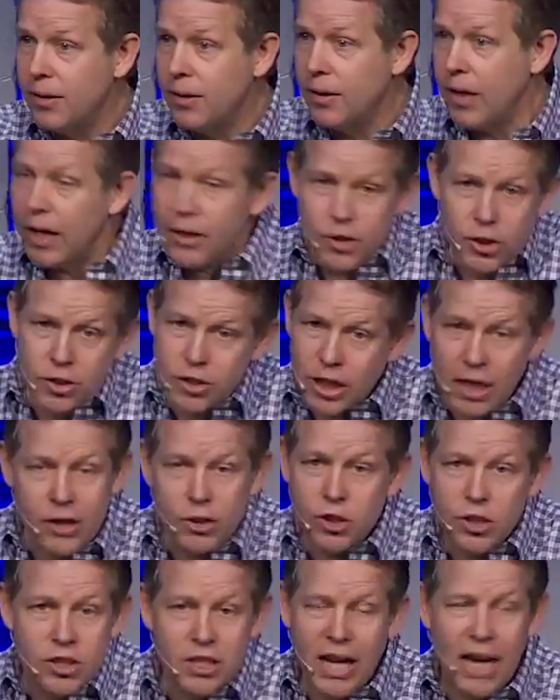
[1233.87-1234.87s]
It just it
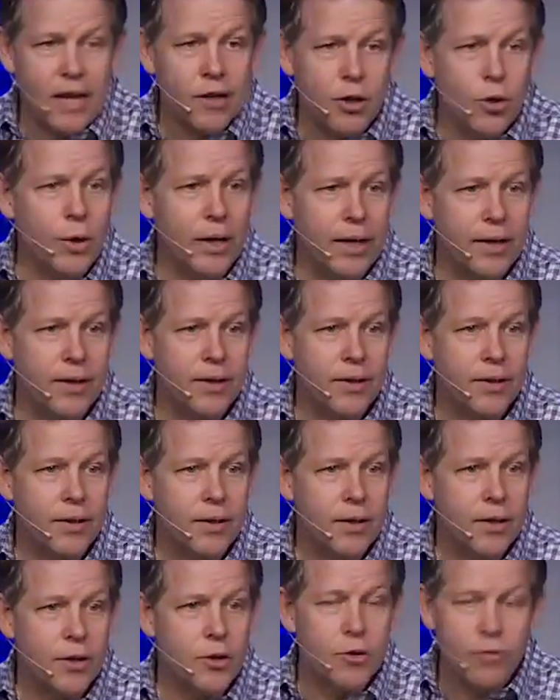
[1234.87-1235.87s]
just can't do it.
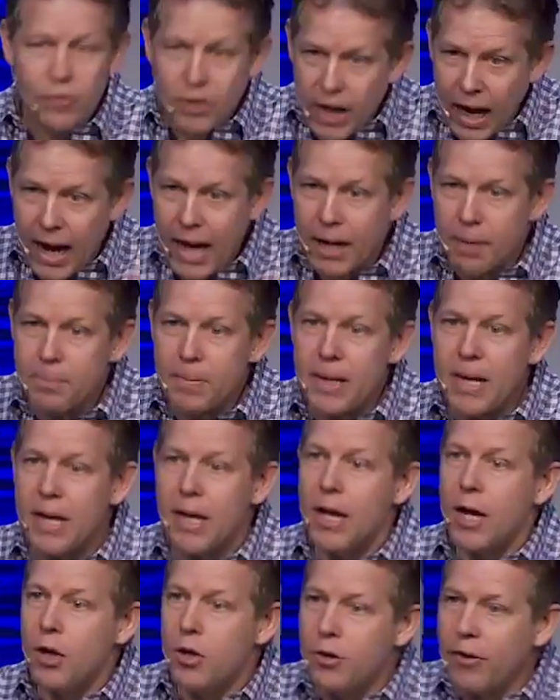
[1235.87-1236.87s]
You've got to be
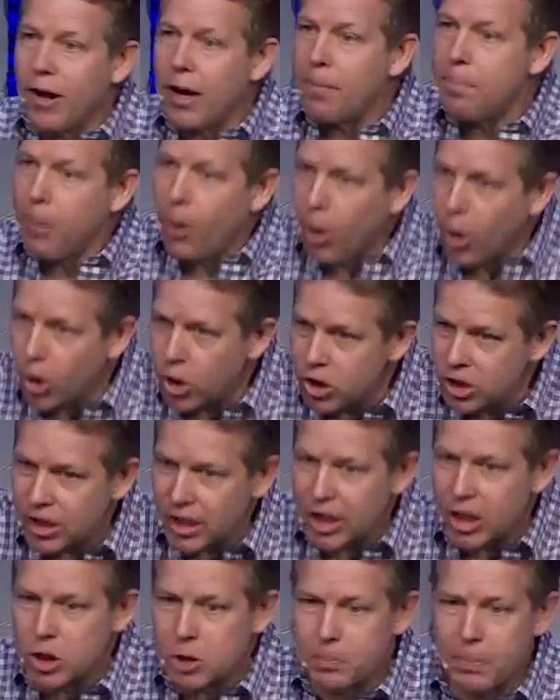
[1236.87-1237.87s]
you got to
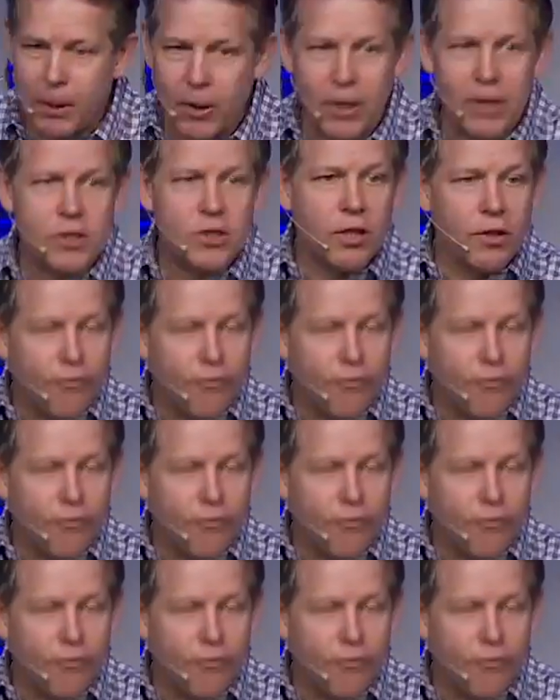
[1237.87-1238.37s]
personally experience the